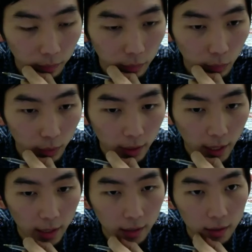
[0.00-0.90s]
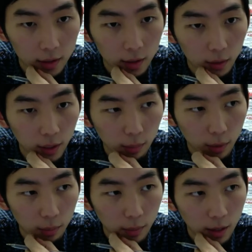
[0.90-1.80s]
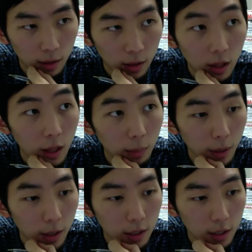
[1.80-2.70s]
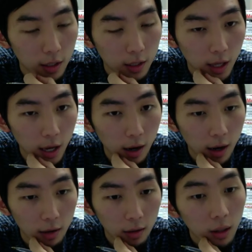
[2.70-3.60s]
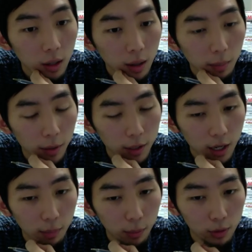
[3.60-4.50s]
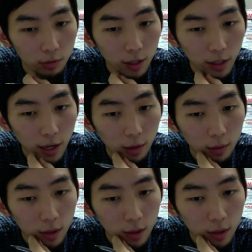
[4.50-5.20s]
We can still keep them at the prices they're at, but the shampoos are running out.